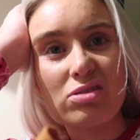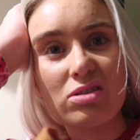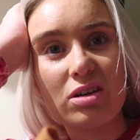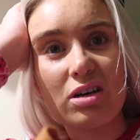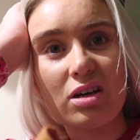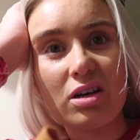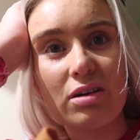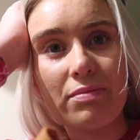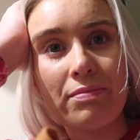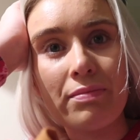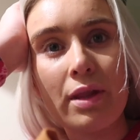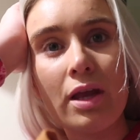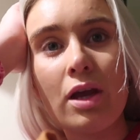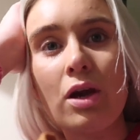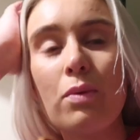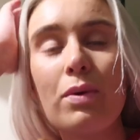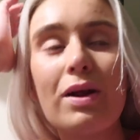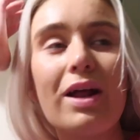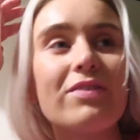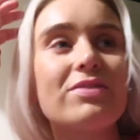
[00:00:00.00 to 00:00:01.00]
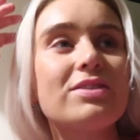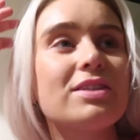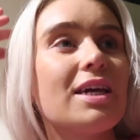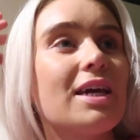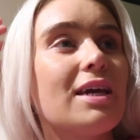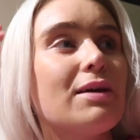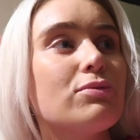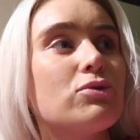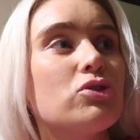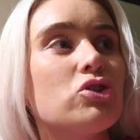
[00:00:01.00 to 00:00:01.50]
so we'll have to
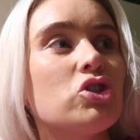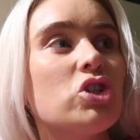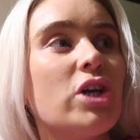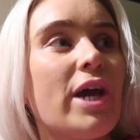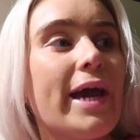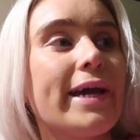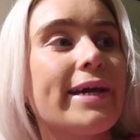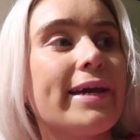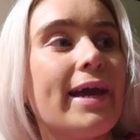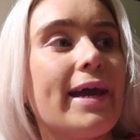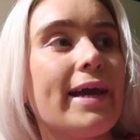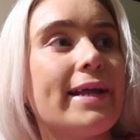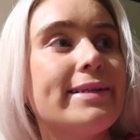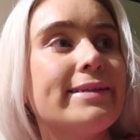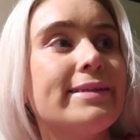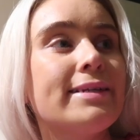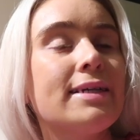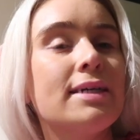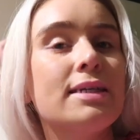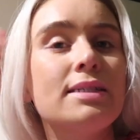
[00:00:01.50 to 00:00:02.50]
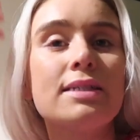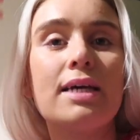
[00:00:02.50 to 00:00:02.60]
keep checking.